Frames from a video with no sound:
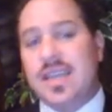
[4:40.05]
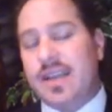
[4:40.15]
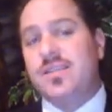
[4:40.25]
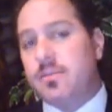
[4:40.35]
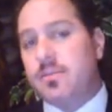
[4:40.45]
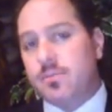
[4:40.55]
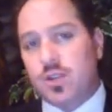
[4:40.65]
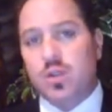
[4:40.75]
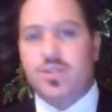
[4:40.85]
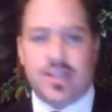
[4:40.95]
which gives
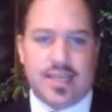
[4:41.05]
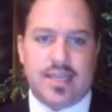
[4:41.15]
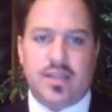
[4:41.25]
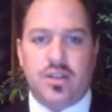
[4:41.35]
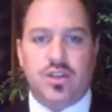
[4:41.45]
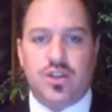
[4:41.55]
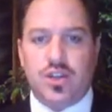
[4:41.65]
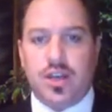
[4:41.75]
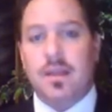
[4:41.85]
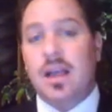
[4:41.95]
him dual
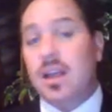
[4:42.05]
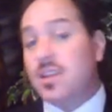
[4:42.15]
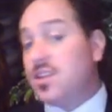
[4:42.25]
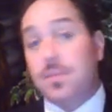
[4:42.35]
citizenship,